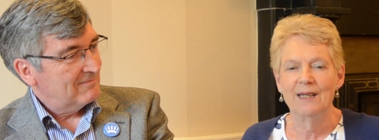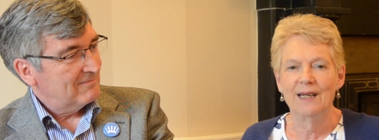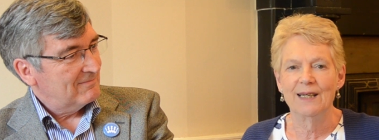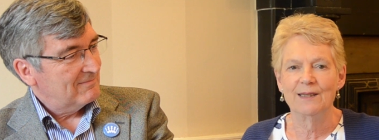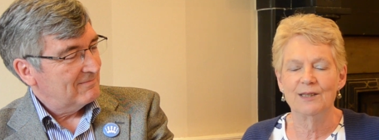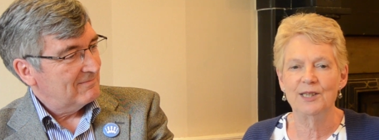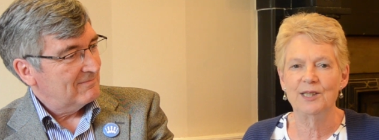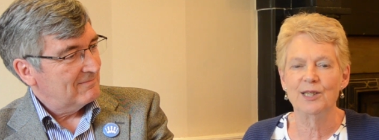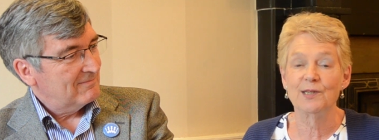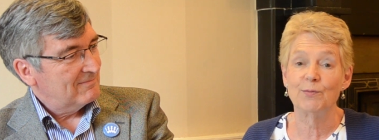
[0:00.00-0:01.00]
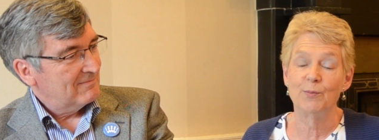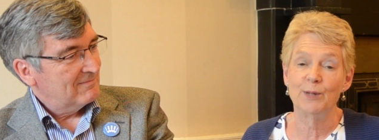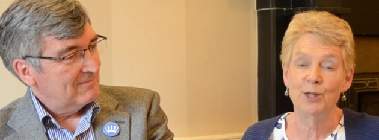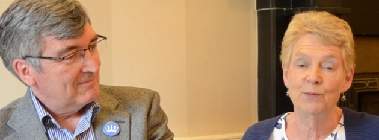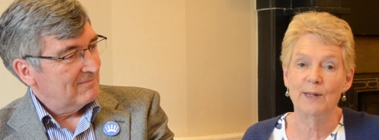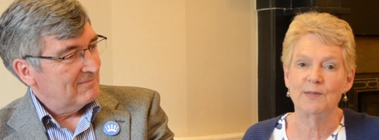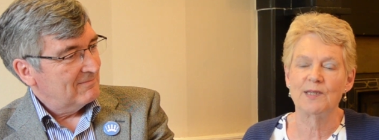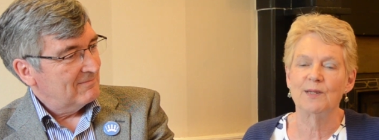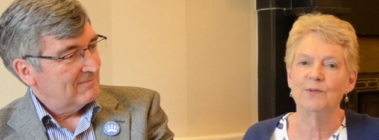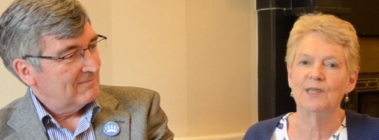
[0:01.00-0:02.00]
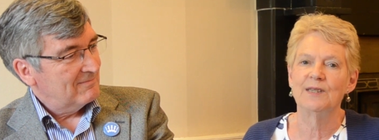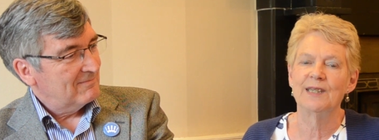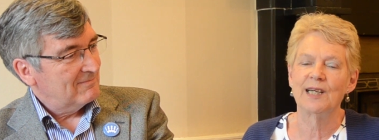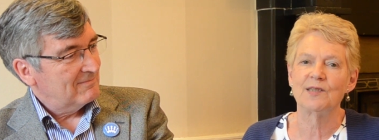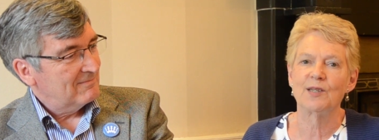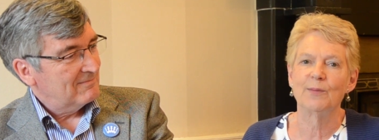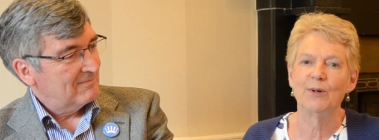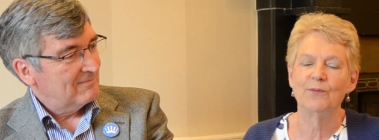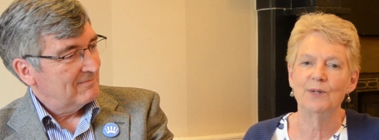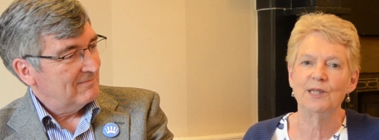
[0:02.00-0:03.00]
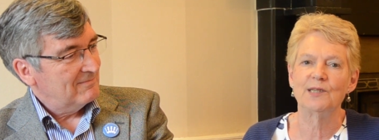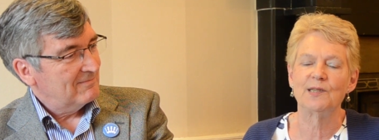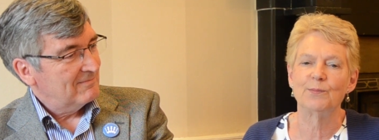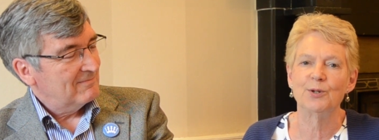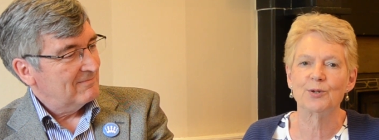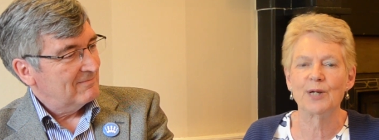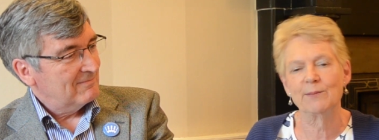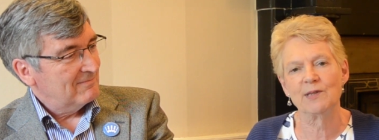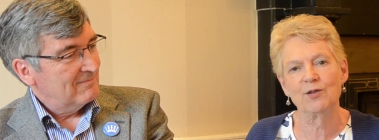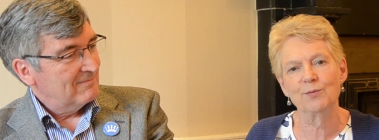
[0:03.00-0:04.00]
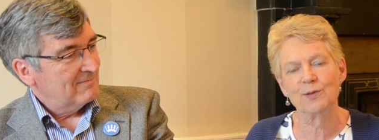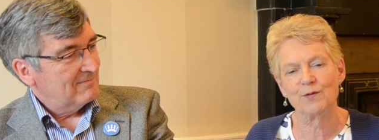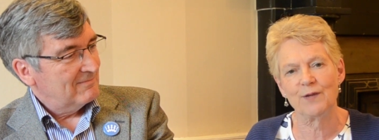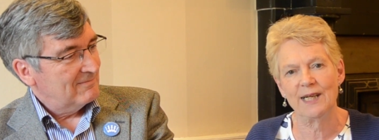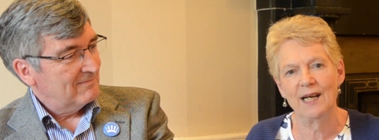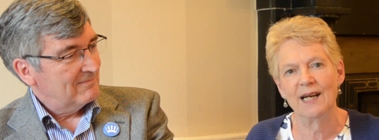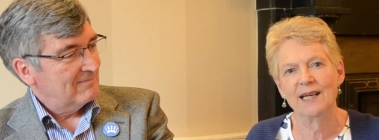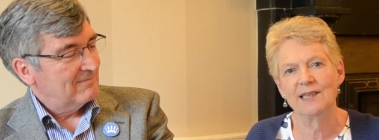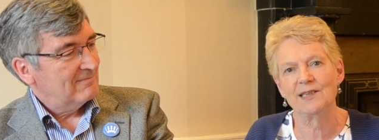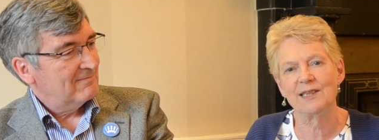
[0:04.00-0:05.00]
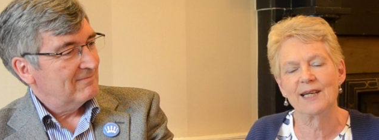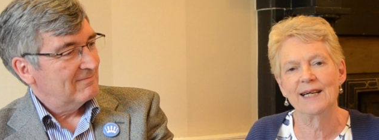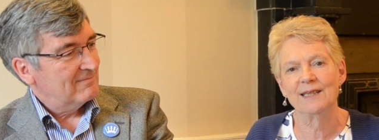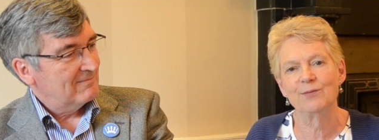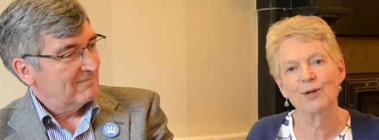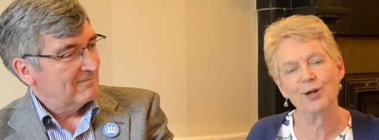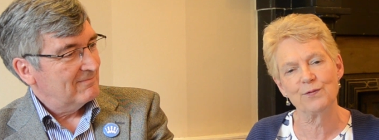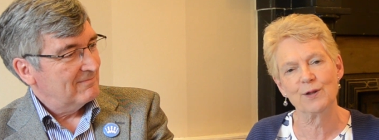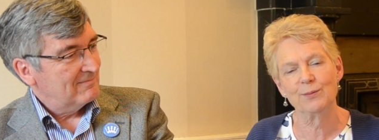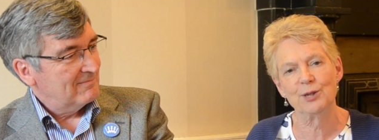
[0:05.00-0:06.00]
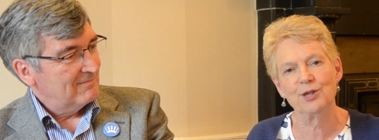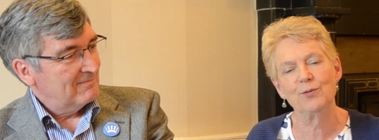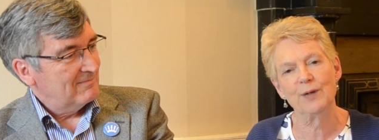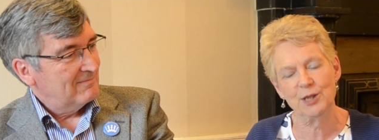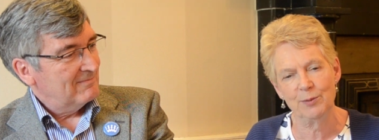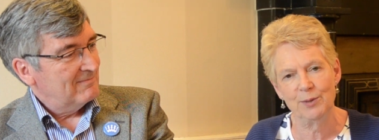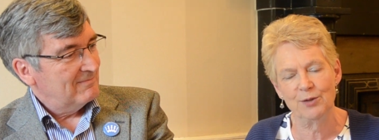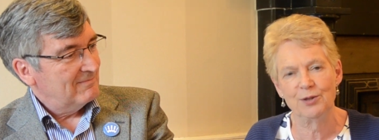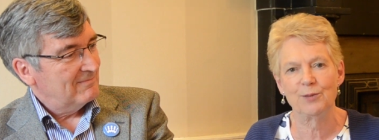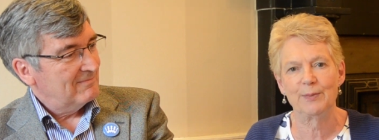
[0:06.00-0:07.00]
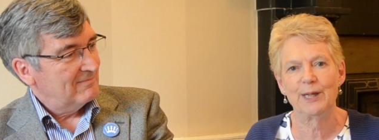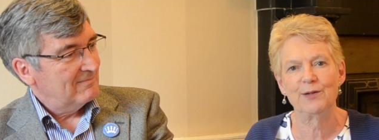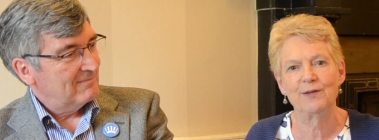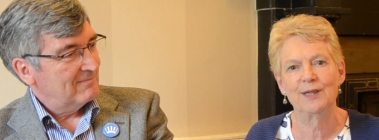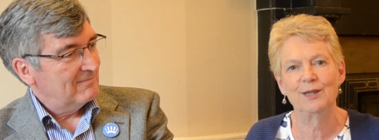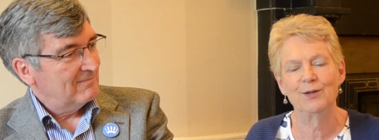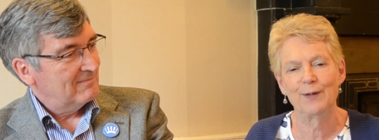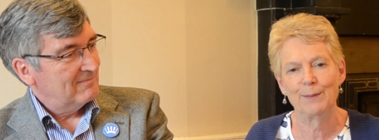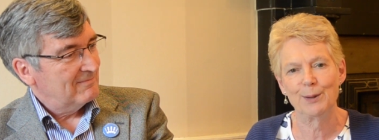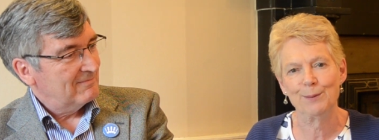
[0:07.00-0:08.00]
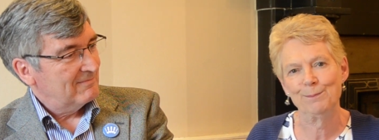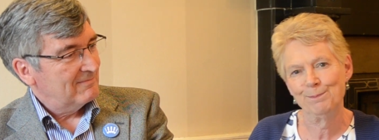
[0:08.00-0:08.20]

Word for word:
Speaker 1: Uh, details will be on the website within the next couple of weeks. The programme is almost finalised and we look forward to welcome you to Perth in November.